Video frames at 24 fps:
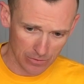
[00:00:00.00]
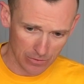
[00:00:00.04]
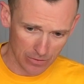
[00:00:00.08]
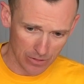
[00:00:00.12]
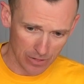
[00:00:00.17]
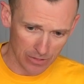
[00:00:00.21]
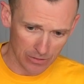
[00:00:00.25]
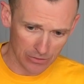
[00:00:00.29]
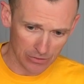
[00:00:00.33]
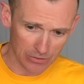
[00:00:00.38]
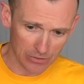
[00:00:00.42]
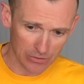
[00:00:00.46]

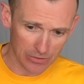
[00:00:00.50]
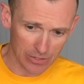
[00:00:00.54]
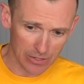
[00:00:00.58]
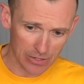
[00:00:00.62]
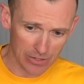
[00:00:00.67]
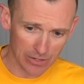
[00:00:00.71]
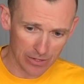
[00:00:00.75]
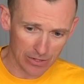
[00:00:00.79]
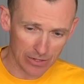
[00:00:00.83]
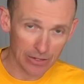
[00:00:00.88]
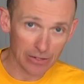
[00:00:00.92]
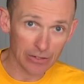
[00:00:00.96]
I see
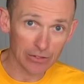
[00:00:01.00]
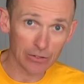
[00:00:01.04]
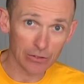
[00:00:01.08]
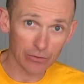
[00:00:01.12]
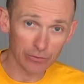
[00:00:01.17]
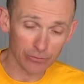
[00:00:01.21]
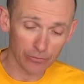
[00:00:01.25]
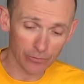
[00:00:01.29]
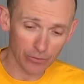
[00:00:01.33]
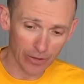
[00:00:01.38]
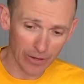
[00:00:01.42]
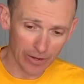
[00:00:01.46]
that it
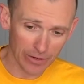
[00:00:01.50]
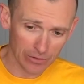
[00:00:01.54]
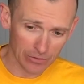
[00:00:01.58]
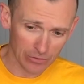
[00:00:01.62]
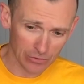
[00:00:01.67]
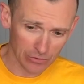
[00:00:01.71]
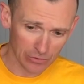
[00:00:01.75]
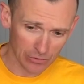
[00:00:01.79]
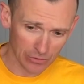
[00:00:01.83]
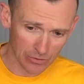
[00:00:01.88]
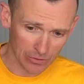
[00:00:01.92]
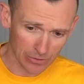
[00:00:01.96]

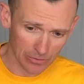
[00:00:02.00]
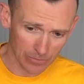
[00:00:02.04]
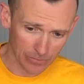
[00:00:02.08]
deflects.